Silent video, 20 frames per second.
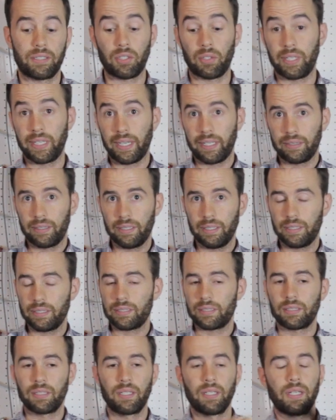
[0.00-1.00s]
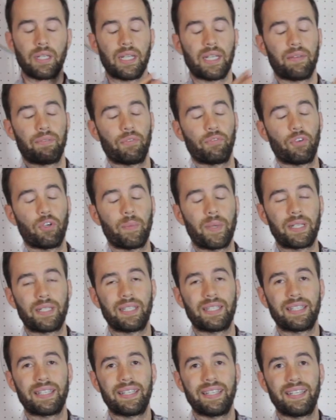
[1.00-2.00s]
until I got this, if you're
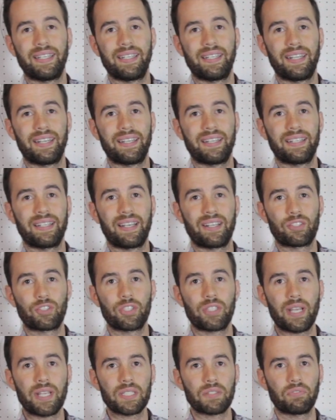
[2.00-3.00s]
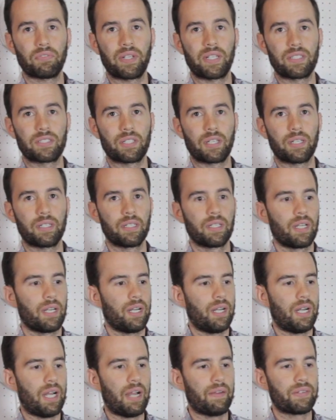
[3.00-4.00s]
fermenting in a chest freezer,
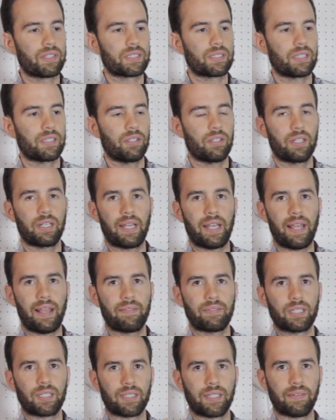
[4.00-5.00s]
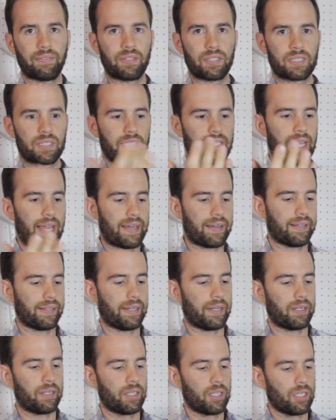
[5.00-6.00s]
obviously you're going to have to lift this thing out of
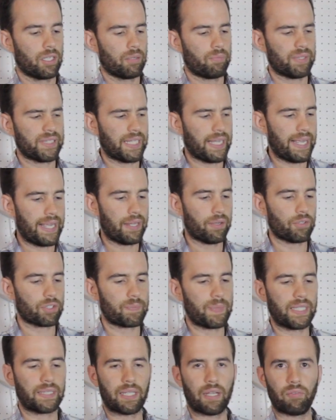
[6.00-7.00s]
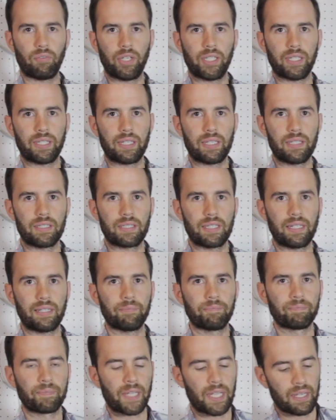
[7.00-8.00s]
there, but the handles make that really
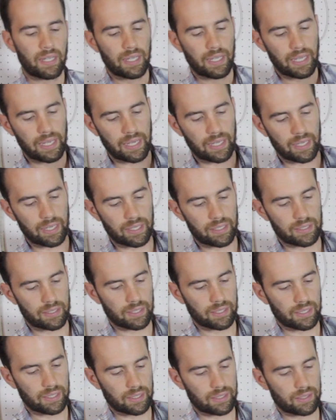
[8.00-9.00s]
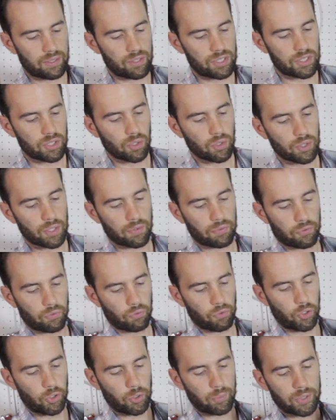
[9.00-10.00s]
easy, and there's still enough
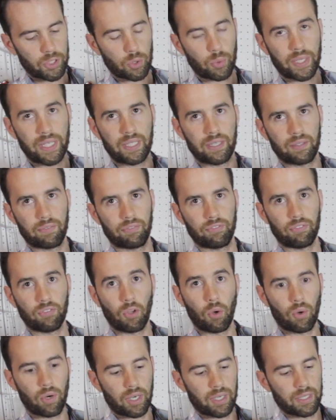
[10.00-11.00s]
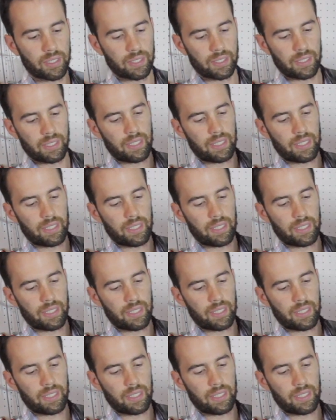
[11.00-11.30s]
room between the floor